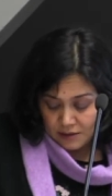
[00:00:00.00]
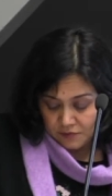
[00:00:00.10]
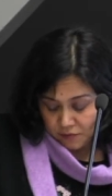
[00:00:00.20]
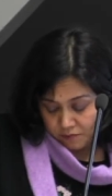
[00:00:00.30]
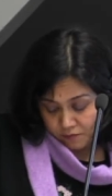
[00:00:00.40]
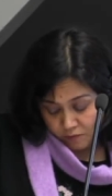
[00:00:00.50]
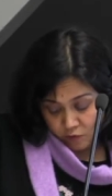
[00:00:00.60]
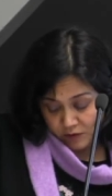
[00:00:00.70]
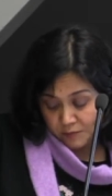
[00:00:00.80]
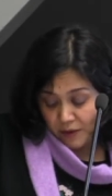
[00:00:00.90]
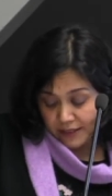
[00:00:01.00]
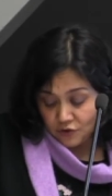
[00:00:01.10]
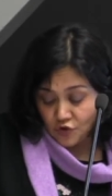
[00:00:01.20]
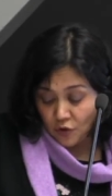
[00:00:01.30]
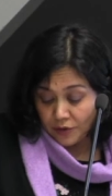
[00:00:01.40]
was by
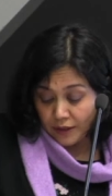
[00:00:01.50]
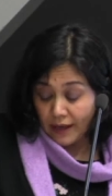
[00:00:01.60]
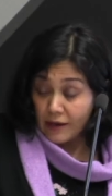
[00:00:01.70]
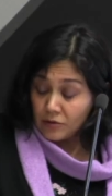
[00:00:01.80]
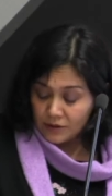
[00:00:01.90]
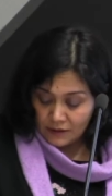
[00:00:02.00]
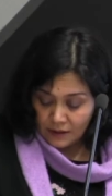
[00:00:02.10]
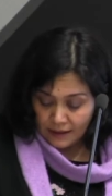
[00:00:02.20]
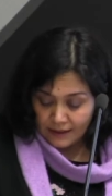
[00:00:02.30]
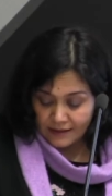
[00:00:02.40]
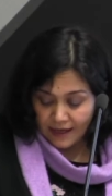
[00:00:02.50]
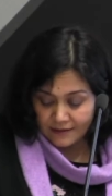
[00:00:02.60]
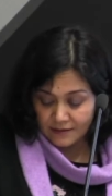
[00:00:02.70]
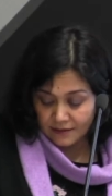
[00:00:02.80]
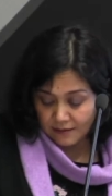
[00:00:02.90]
John Käte in
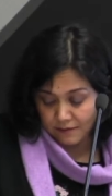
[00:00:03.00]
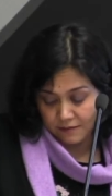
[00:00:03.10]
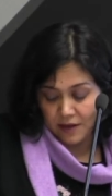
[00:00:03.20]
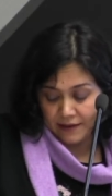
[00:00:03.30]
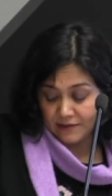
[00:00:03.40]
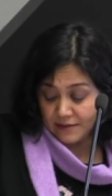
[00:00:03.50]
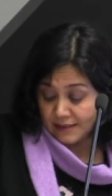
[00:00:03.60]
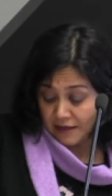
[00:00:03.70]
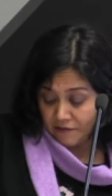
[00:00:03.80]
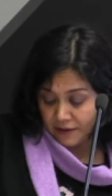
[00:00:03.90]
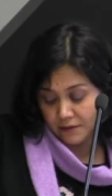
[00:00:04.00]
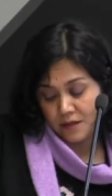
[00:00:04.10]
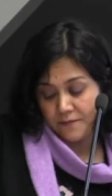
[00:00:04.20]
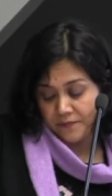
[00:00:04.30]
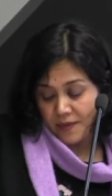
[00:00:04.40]

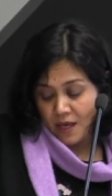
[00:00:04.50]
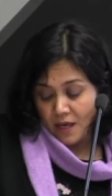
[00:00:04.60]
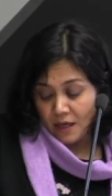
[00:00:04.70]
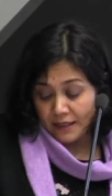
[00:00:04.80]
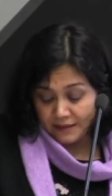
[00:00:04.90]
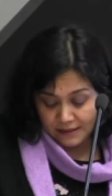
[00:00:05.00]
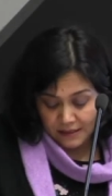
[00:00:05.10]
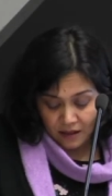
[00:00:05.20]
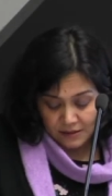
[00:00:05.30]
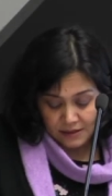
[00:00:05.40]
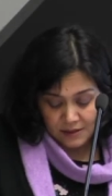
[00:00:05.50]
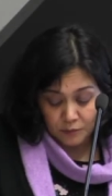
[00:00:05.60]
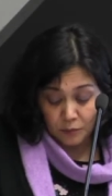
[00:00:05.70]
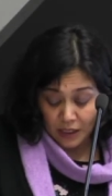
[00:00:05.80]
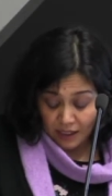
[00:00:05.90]
1997. It discusses
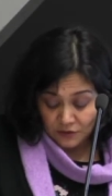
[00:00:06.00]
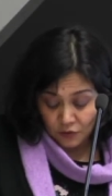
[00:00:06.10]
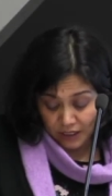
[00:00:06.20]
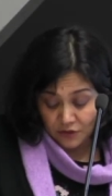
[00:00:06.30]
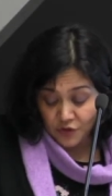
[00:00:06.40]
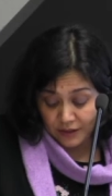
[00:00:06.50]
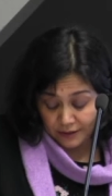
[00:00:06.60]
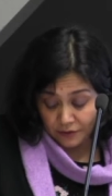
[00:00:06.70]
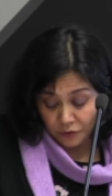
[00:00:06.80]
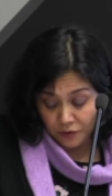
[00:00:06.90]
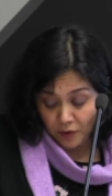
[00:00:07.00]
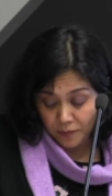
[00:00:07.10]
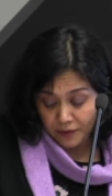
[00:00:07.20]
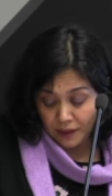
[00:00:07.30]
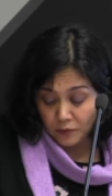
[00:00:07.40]
blood donation in
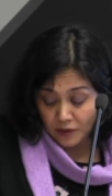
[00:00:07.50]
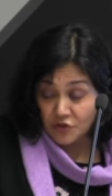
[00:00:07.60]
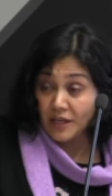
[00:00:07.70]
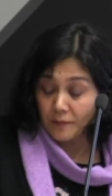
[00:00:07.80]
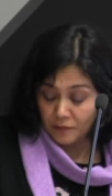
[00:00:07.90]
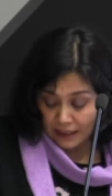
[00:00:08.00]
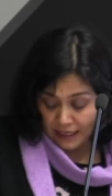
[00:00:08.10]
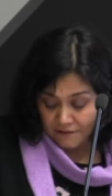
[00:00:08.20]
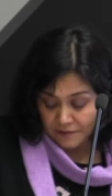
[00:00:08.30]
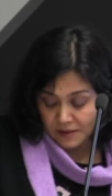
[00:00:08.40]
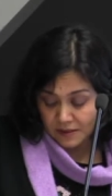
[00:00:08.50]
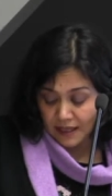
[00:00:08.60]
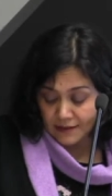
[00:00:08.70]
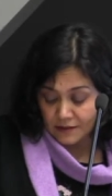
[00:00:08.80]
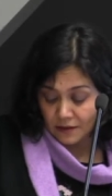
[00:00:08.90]
Europe, in which he believes
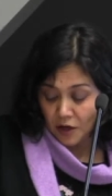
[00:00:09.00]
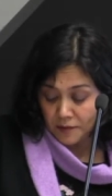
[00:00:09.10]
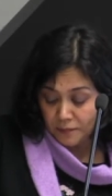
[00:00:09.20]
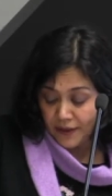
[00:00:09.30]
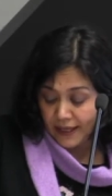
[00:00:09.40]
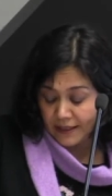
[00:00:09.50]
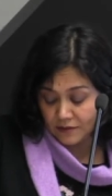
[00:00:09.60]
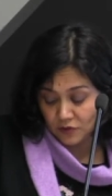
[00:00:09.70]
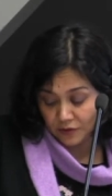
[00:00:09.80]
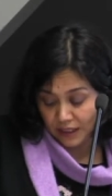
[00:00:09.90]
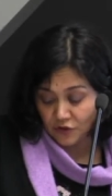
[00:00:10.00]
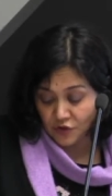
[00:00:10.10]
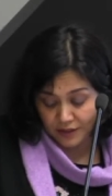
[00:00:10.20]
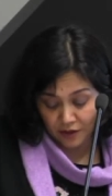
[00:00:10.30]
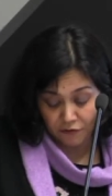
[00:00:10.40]
that unpaid
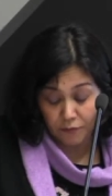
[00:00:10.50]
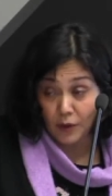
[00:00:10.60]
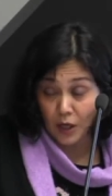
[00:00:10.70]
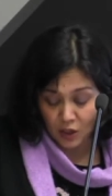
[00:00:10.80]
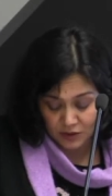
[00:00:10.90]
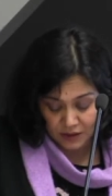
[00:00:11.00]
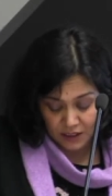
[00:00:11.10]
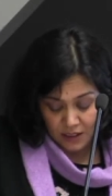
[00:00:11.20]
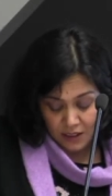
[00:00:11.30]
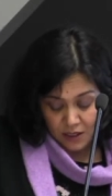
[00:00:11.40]
donation of blood